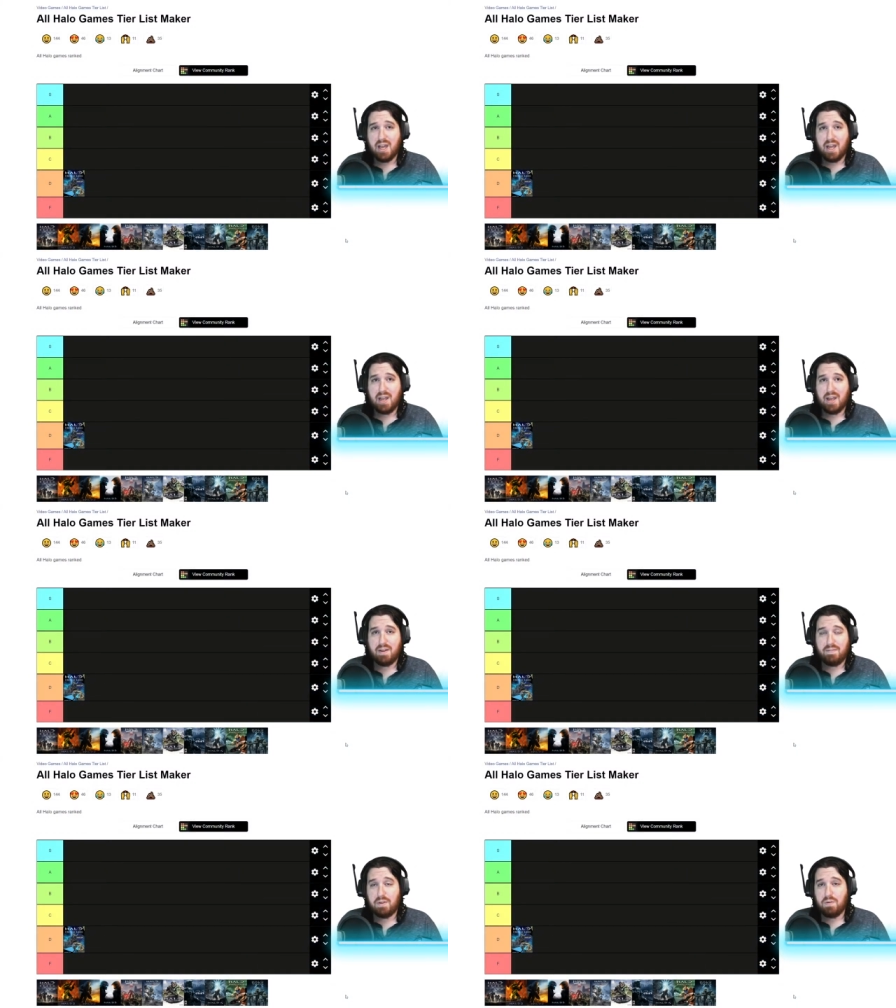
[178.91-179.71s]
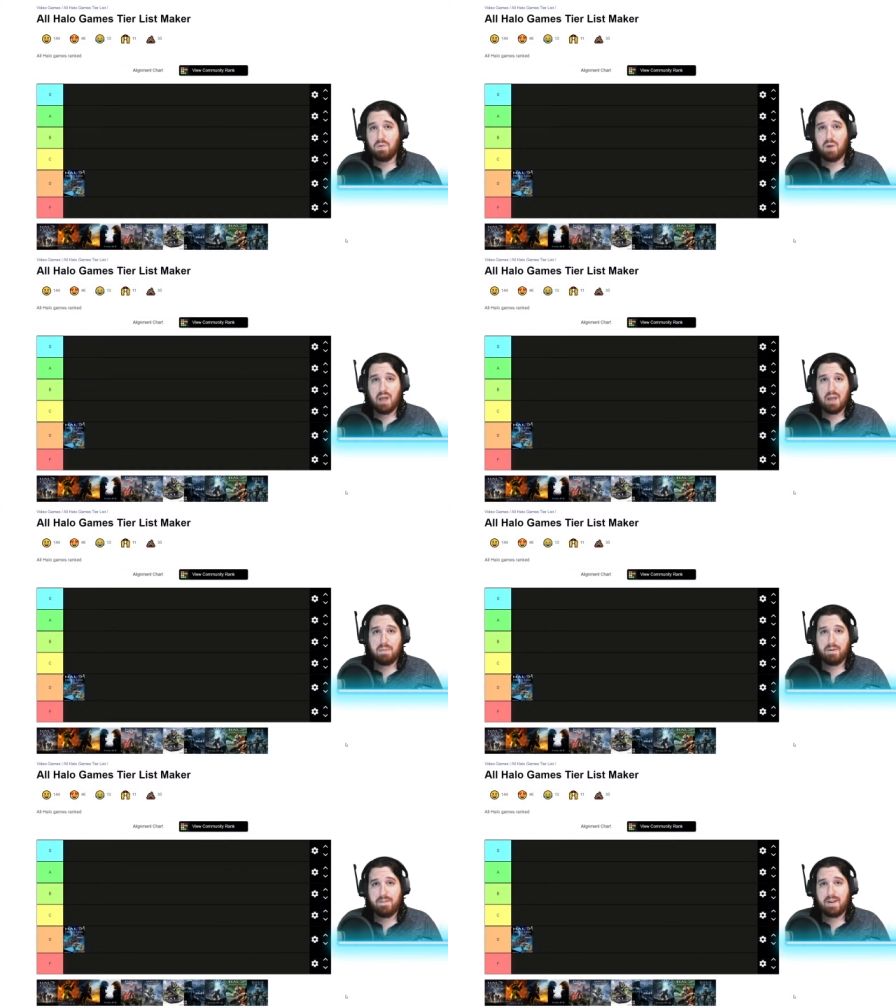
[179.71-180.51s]
And if you
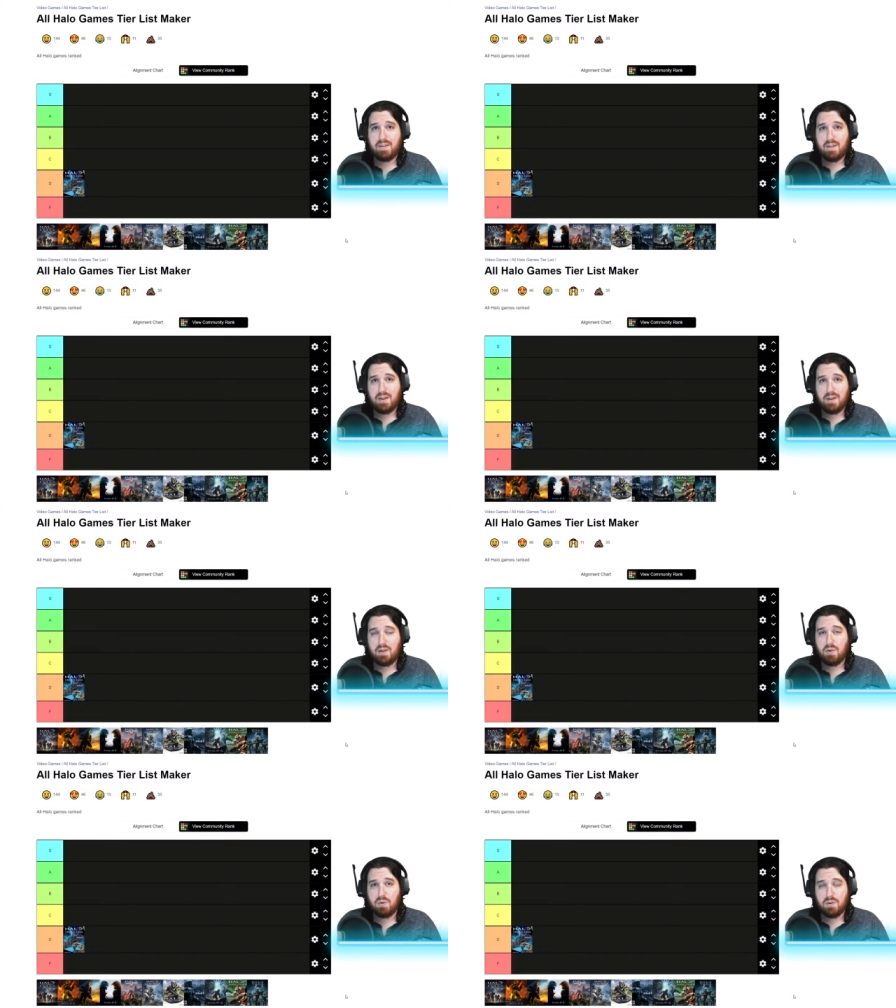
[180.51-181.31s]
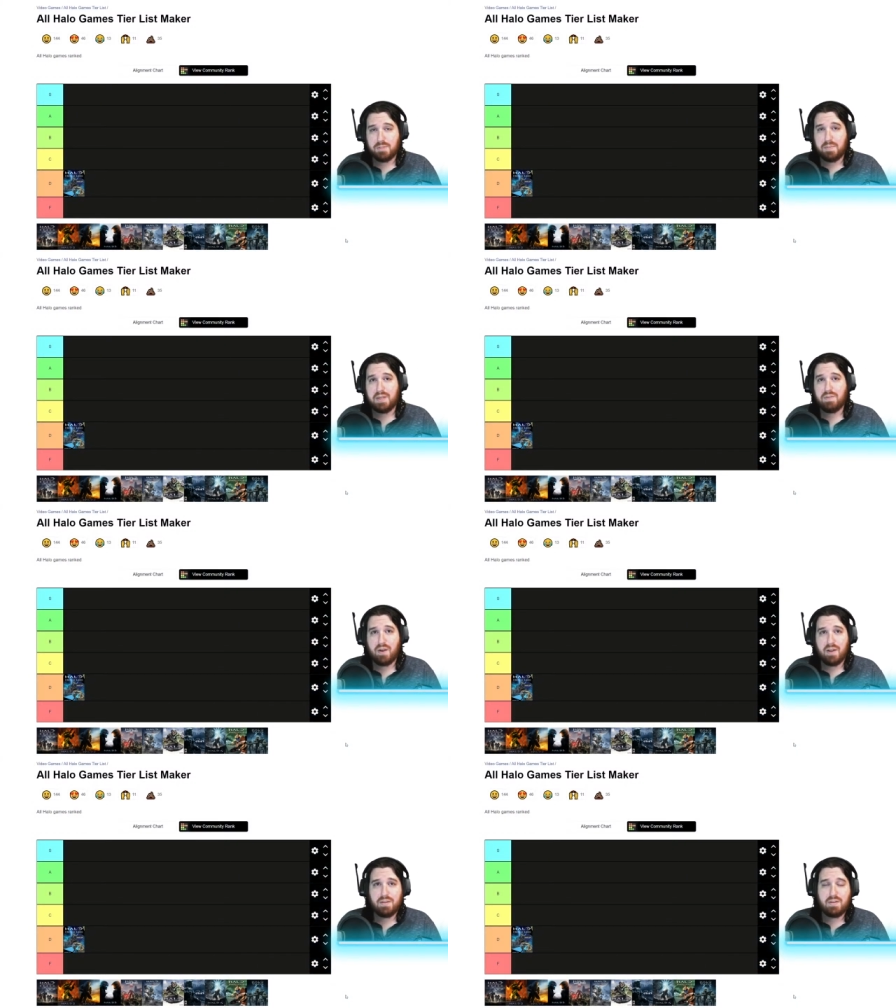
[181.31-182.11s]
perfected your speed
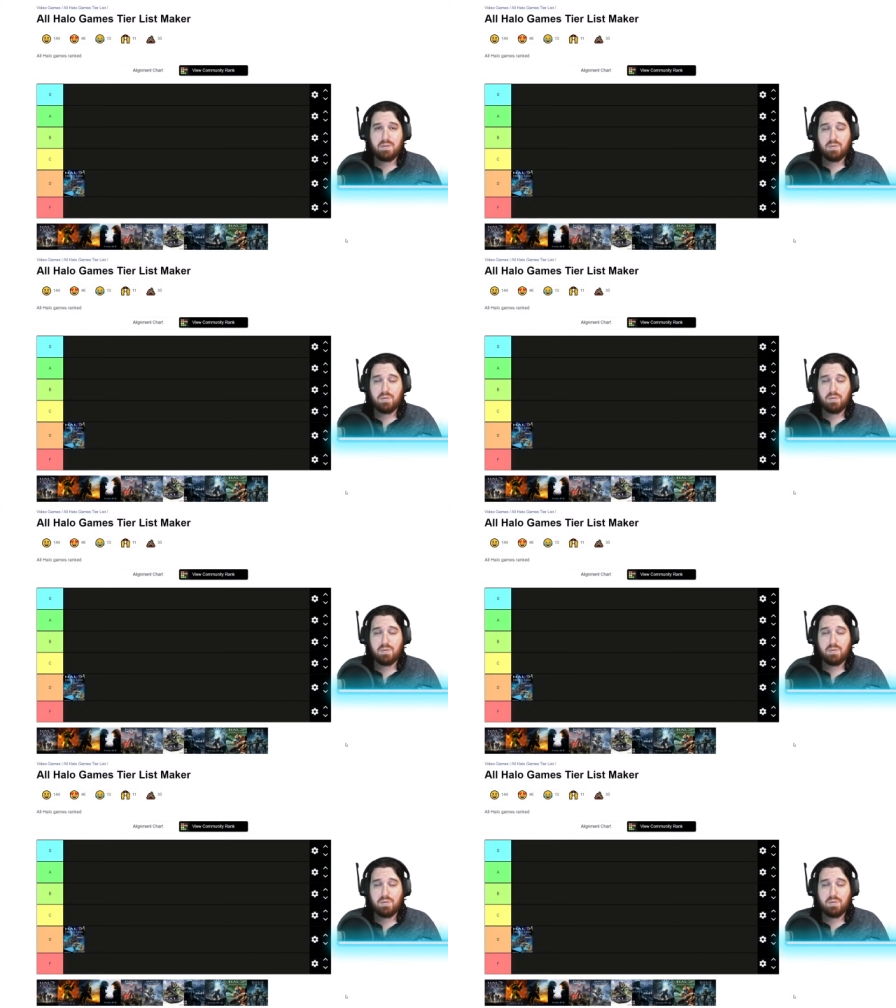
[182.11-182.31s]
run to